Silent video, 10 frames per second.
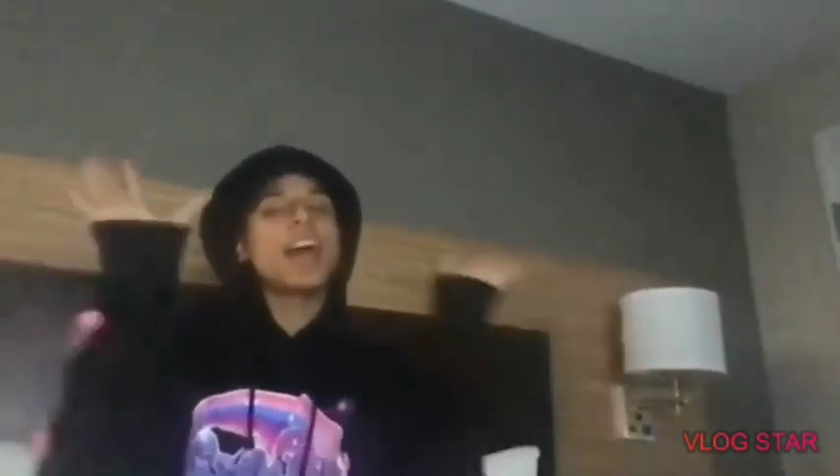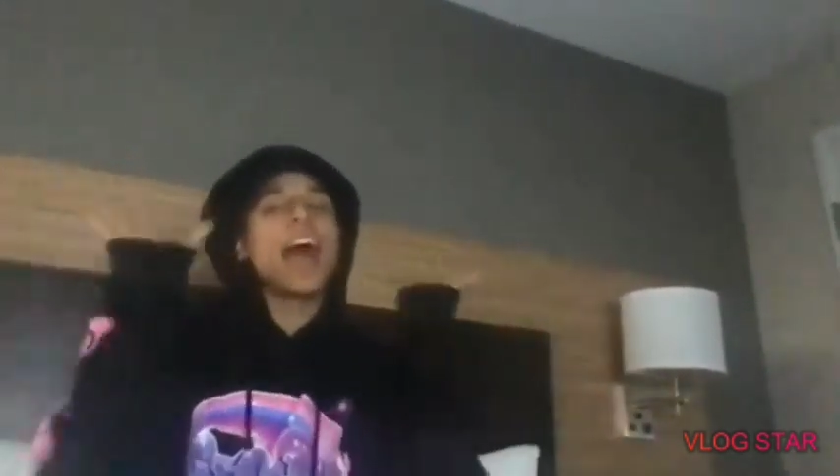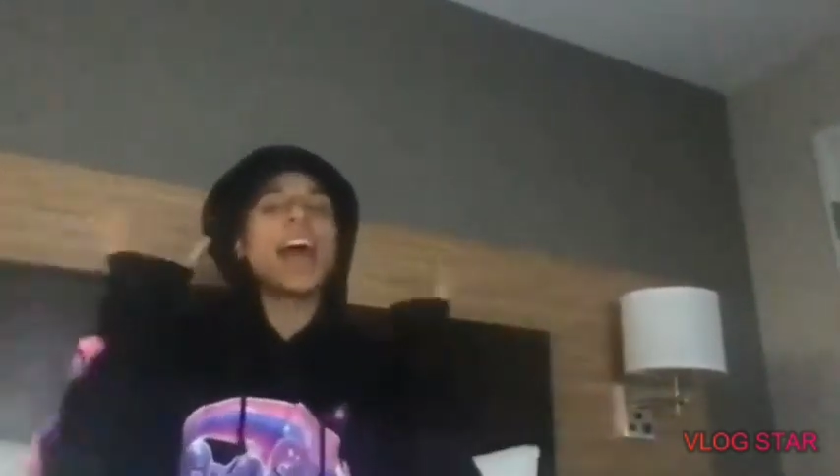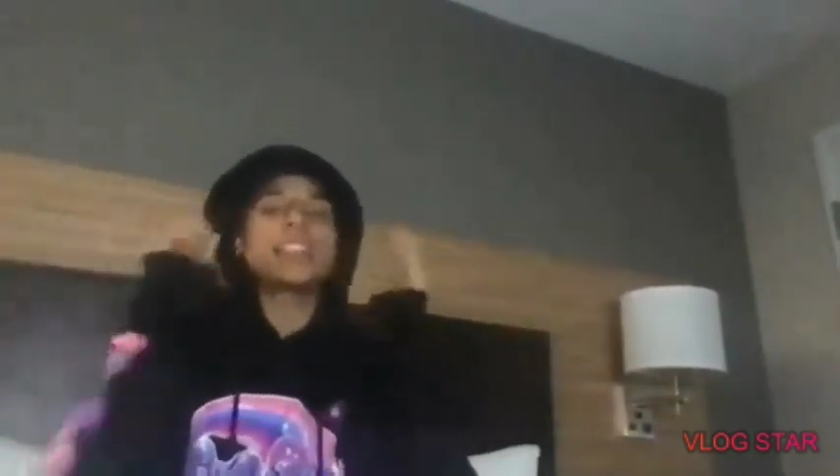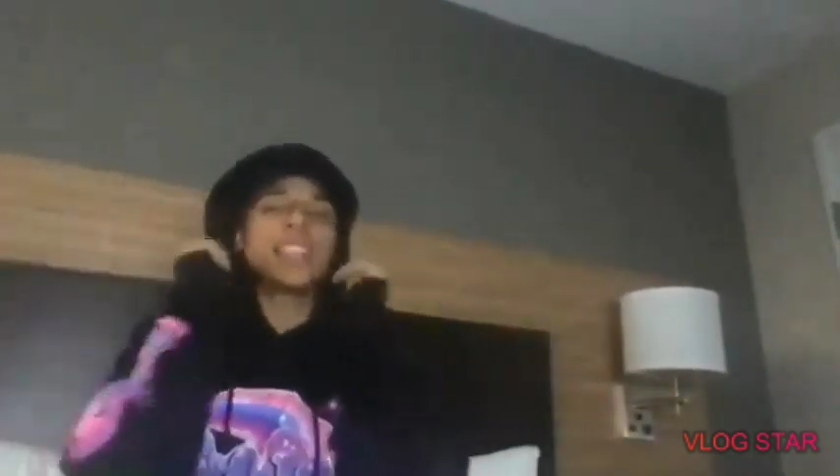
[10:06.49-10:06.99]

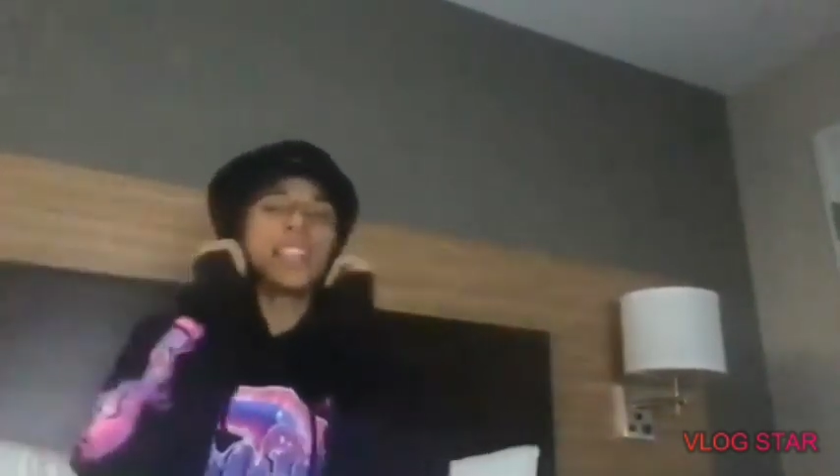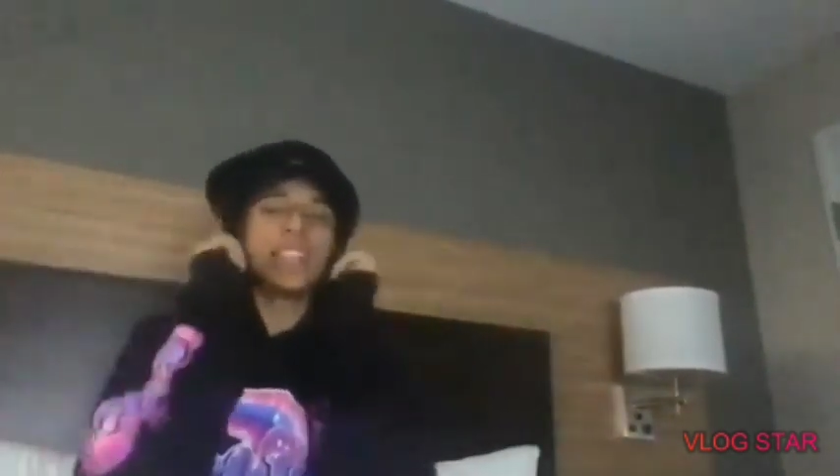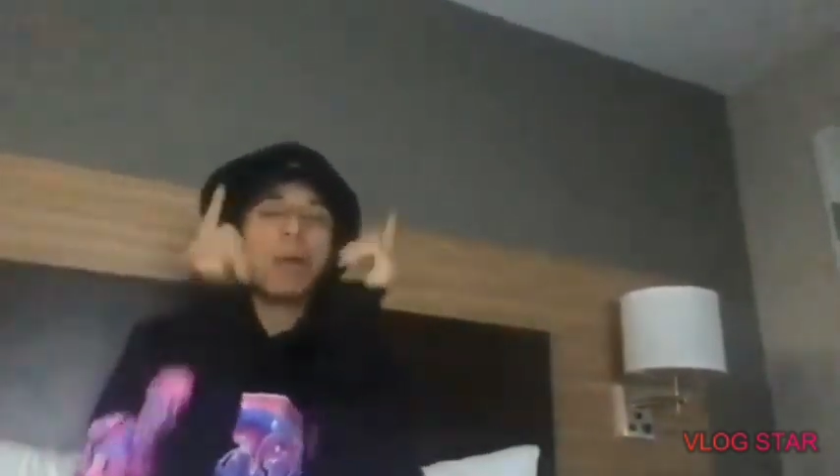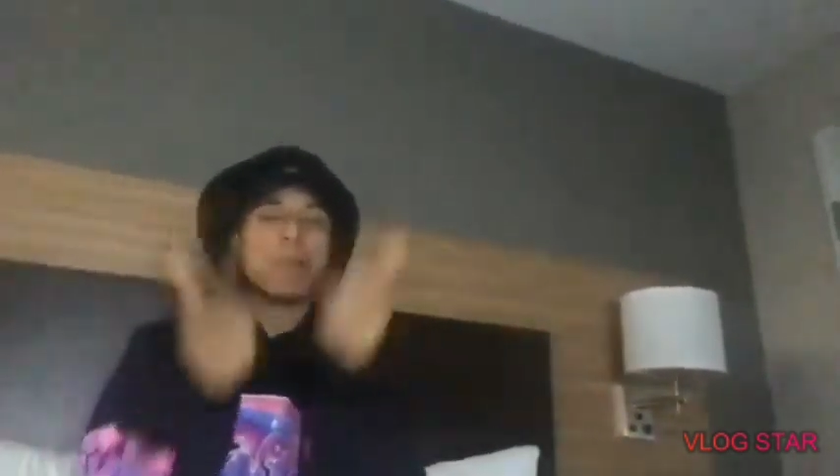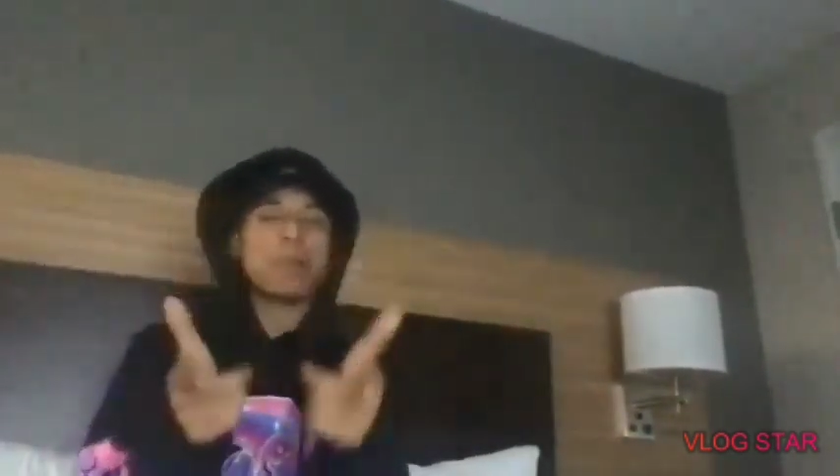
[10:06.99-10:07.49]
I see the
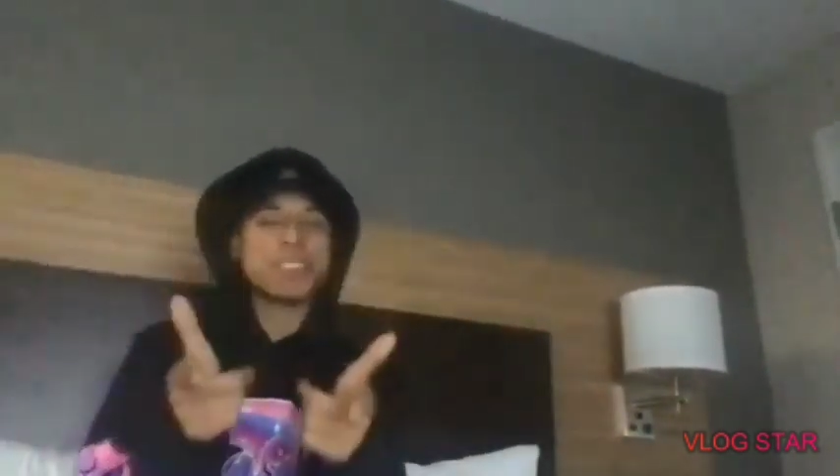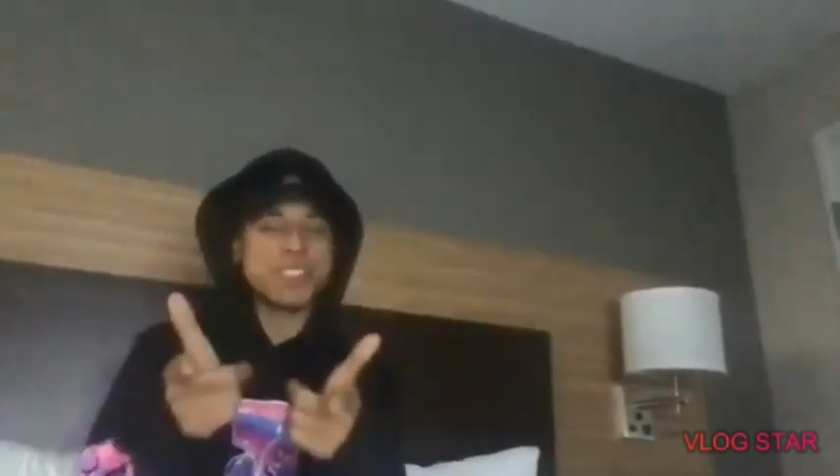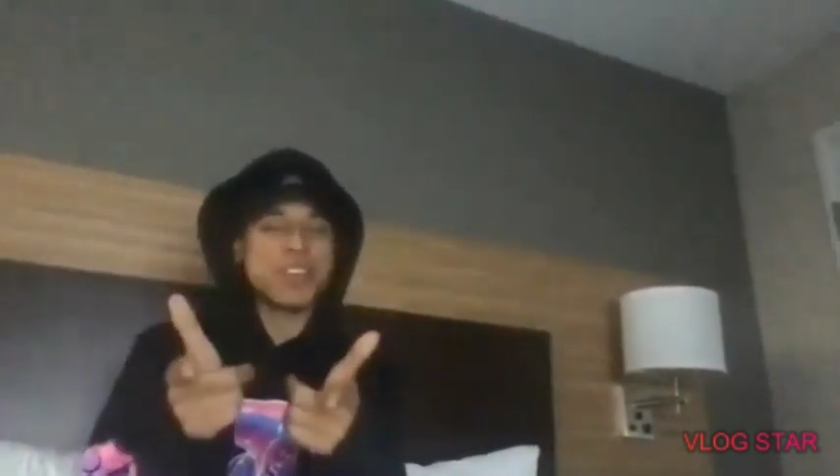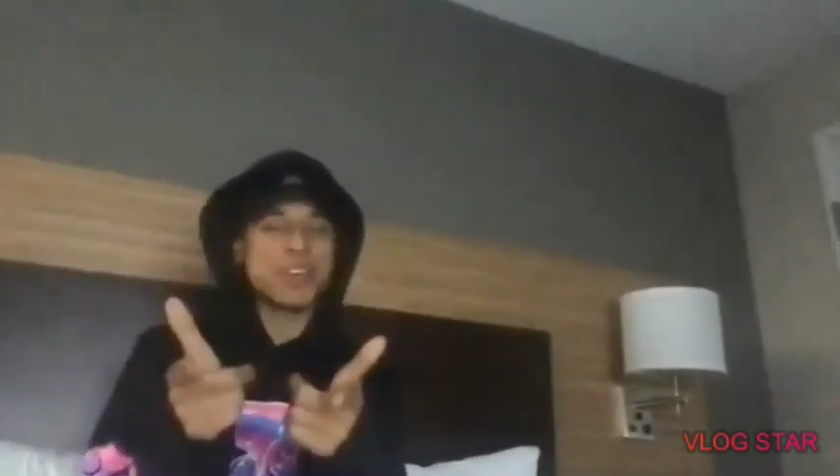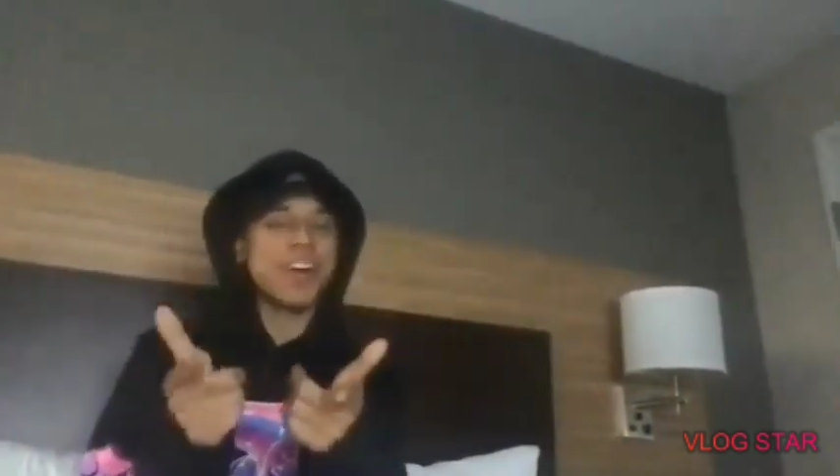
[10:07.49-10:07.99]
type of
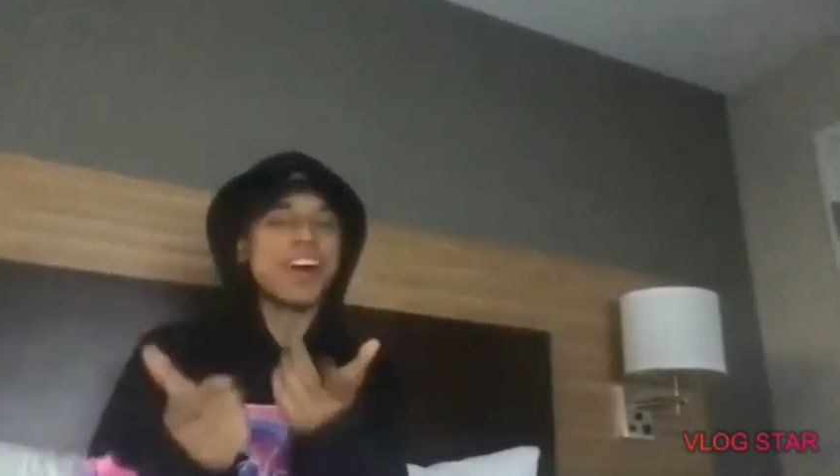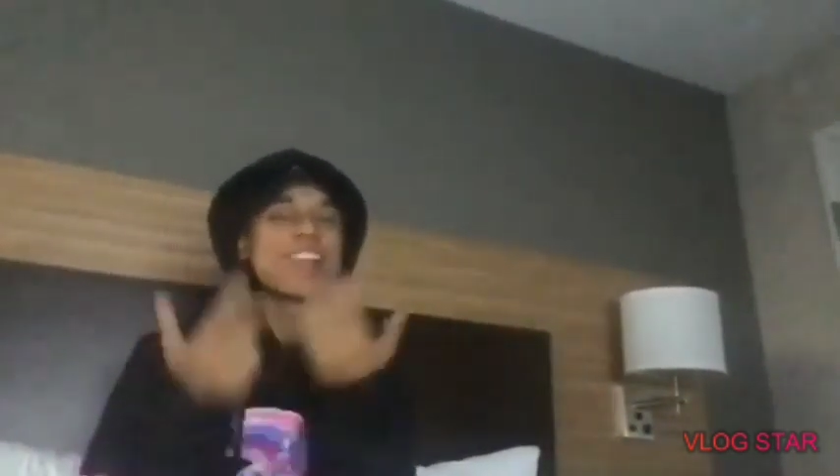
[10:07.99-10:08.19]
person you are.